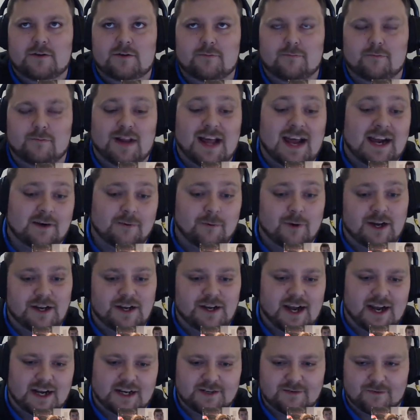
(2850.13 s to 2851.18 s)
black white
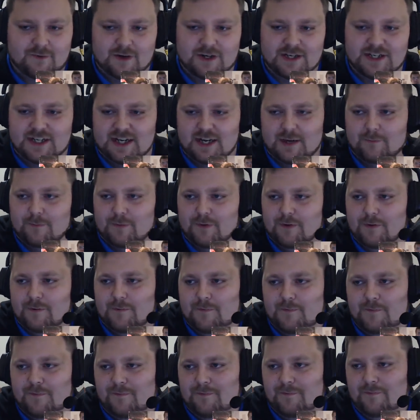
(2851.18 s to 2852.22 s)
decks, for example.
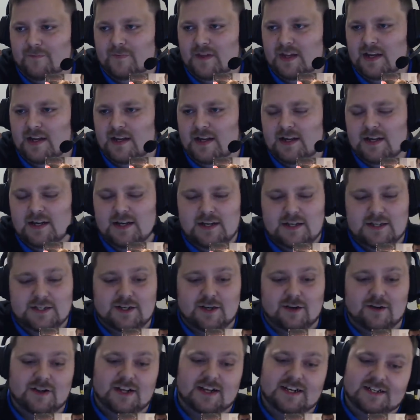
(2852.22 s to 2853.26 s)

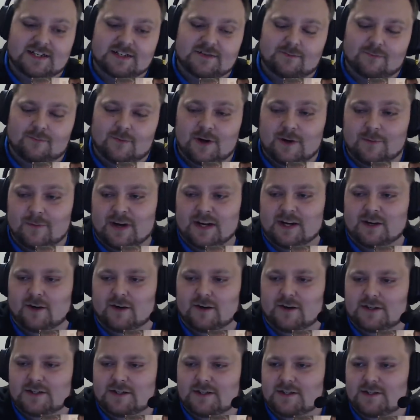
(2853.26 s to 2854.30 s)
So that's one of my
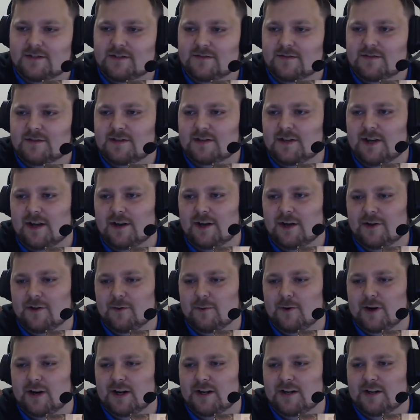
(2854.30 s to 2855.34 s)
cards. Another
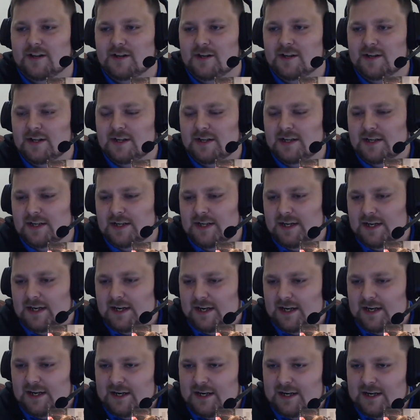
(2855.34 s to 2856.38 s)
one,
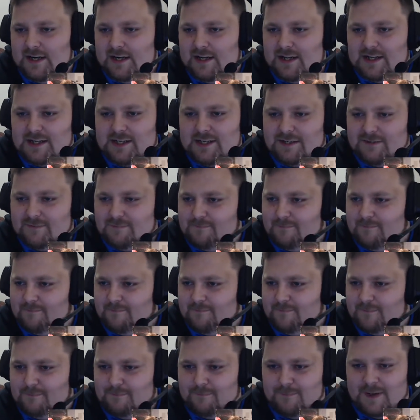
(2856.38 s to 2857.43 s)
let's
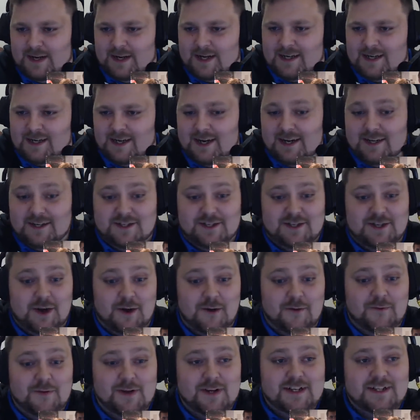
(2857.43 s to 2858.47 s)
pick
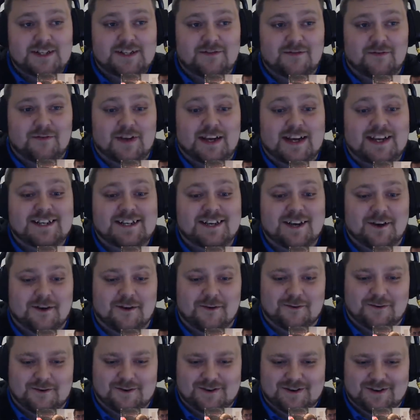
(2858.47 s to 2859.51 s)
Dovin's
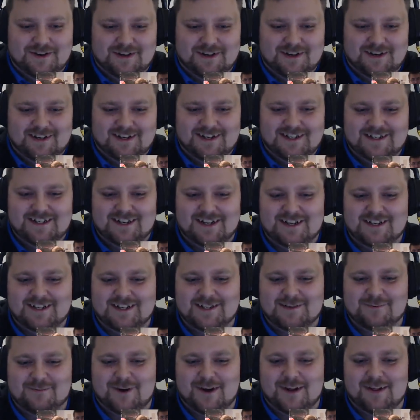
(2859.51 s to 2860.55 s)
Veto. So this
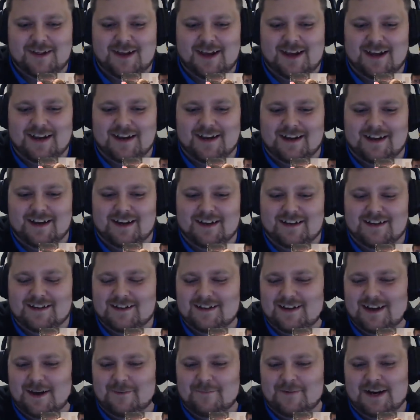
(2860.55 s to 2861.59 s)
is one that
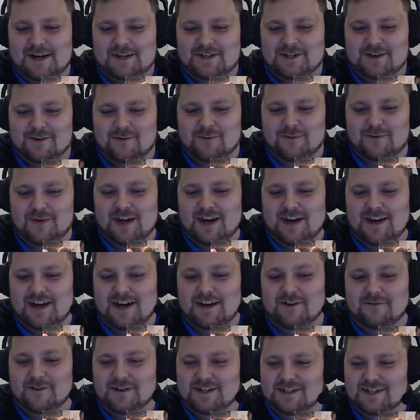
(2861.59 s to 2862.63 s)
I'm not sure will be on
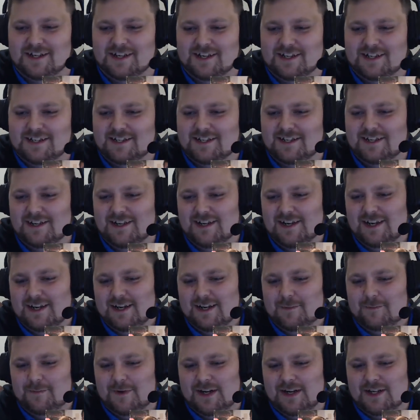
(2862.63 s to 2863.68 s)
anyone's list,
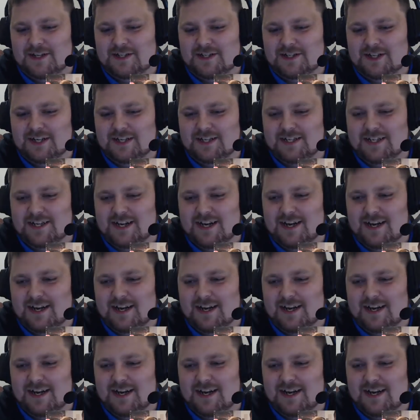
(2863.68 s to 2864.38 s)
but it's just